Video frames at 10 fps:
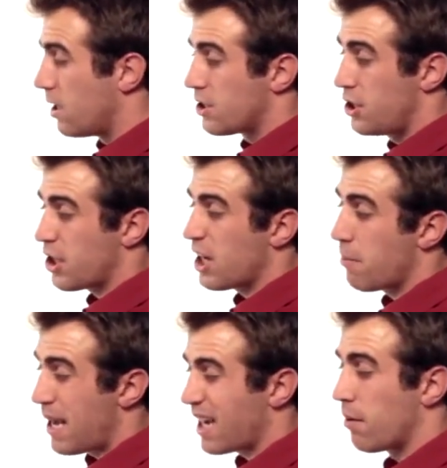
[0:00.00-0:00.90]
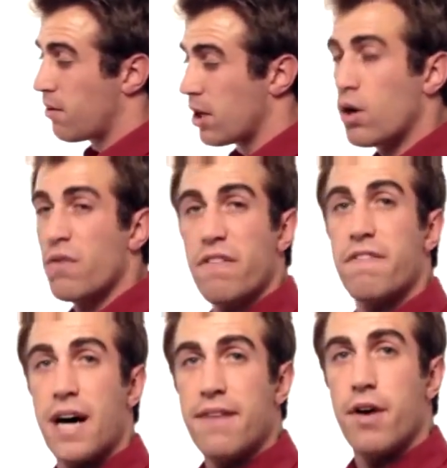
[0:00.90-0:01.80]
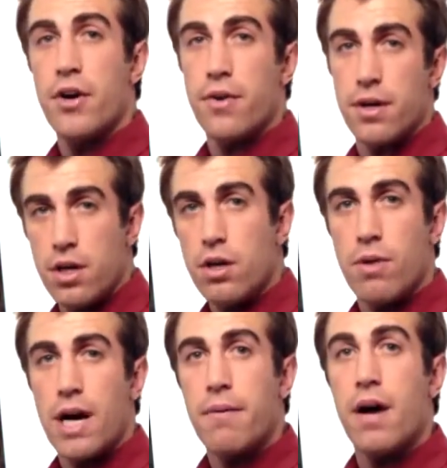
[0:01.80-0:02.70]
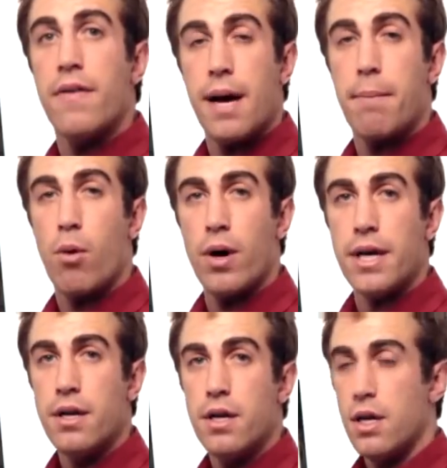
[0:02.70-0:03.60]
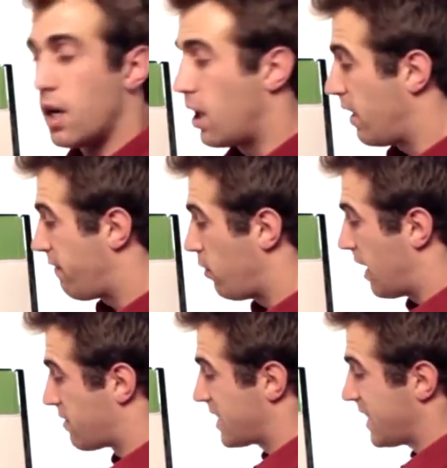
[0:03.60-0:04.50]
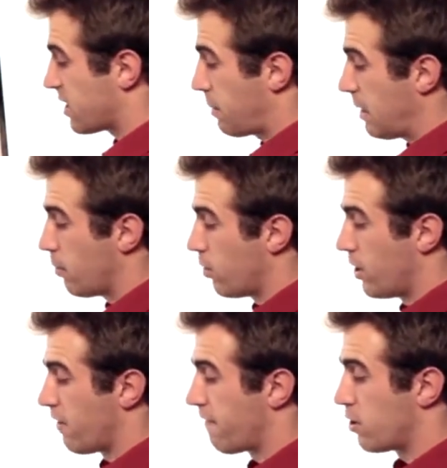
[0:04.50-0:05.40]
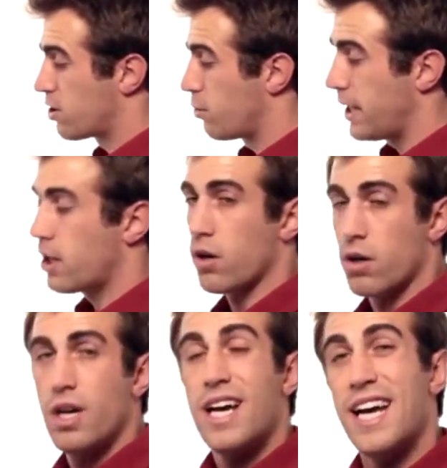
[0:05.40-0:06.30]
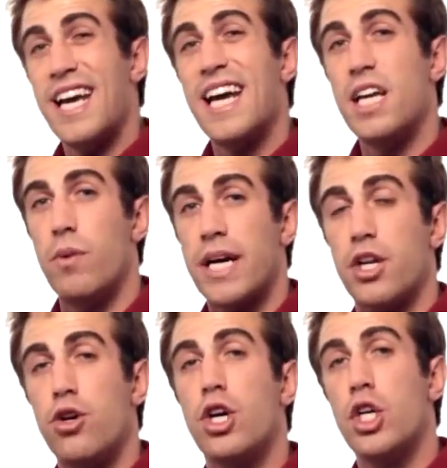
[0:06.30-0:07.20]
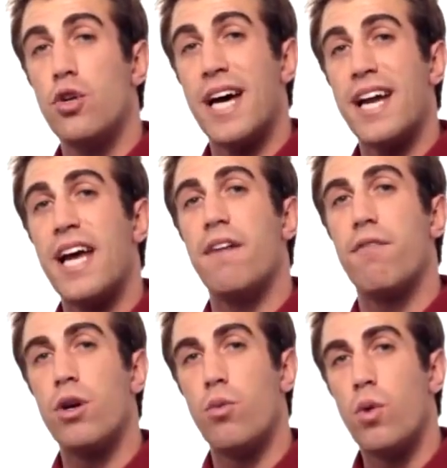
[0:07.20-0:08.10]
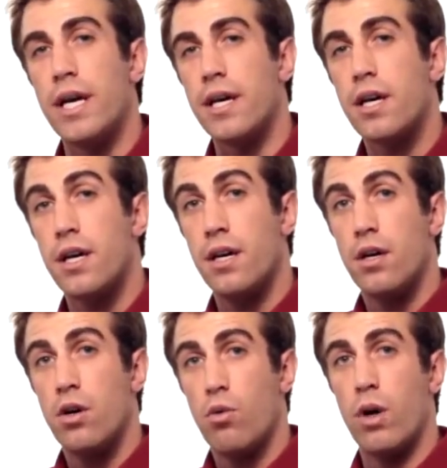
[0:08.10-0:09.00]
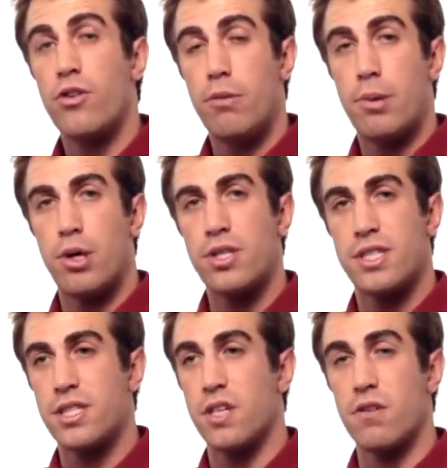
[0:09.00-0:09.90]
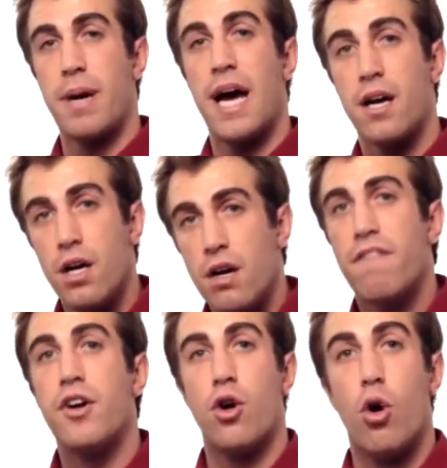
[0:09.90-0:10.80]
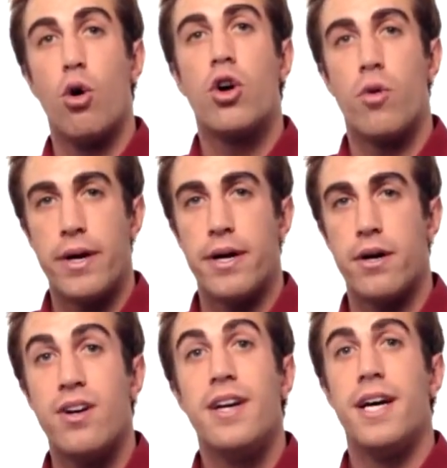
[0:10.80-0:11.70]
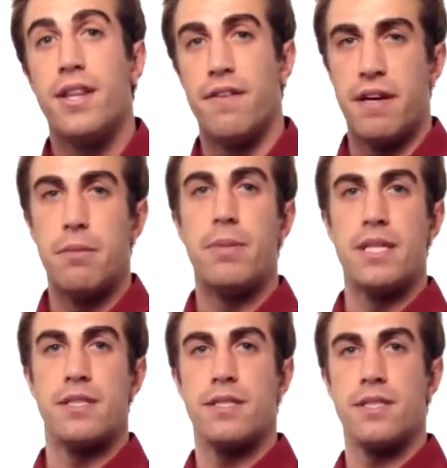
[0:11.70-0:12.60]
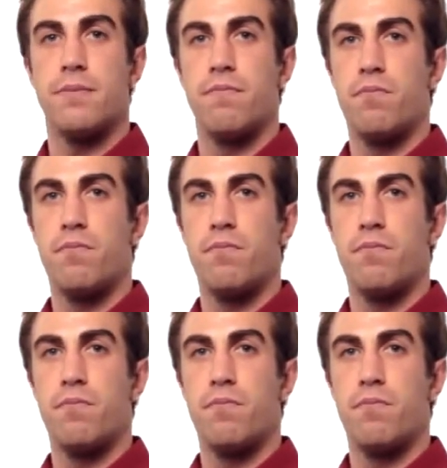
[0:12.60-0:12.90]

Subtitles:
So you're going to make a little over 500 right around that point if you have 6 people in your first week or in any week. And you can do that every week once you purchase a silver pack for your whole career in the Vemma business.